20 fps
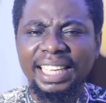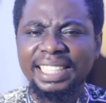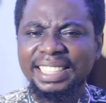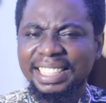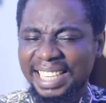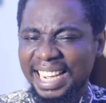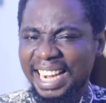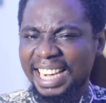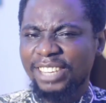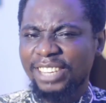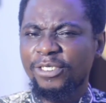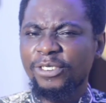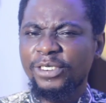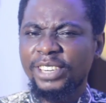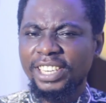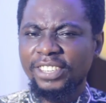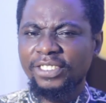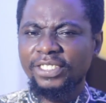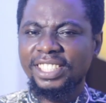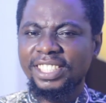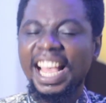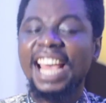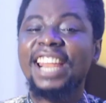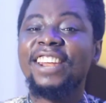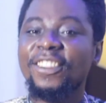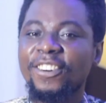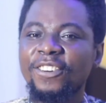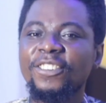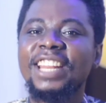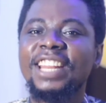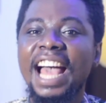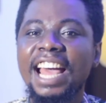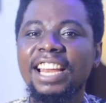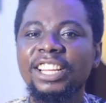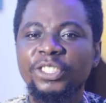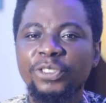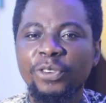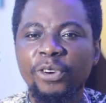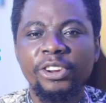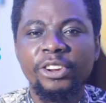Isn't that a good news? I know that
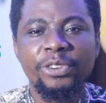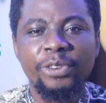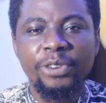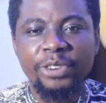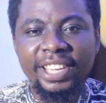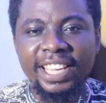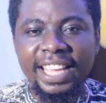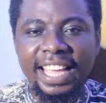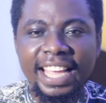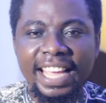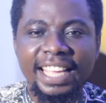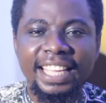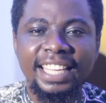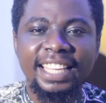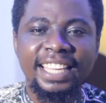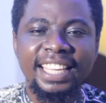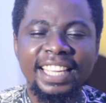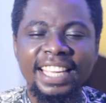is what you want to hear.